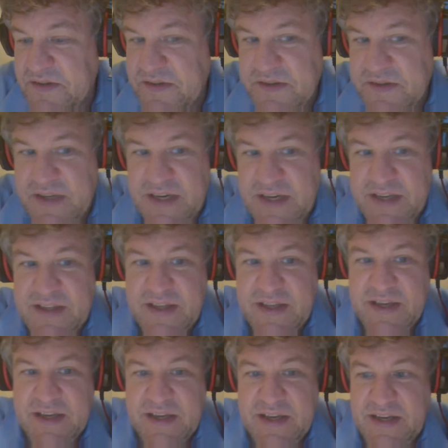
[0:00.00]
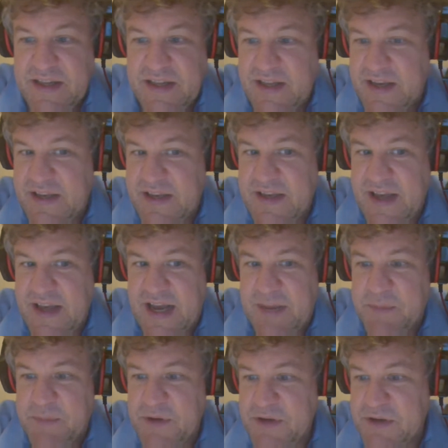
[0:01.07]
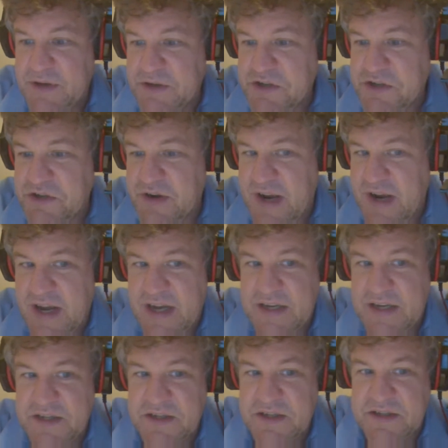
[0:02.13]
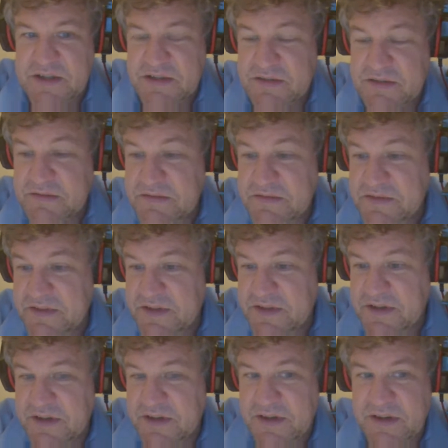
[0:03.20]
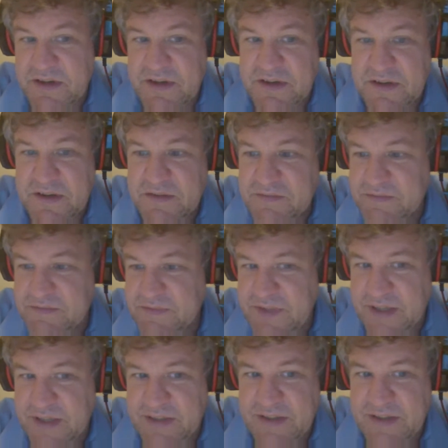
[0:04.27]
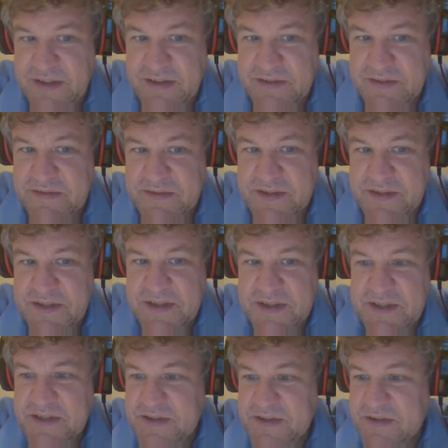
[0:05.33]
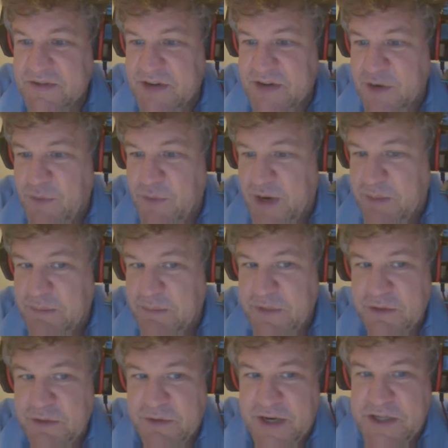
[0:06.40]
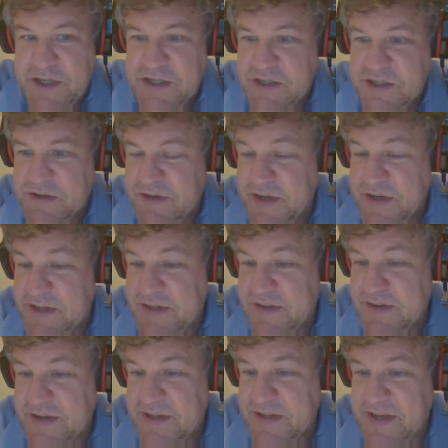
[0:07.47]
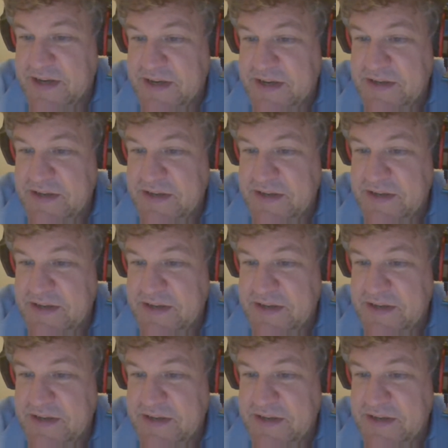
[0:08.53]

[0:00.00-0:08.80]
Anything, any like APA or Strat or like the red, white, and blue racing or anything like that?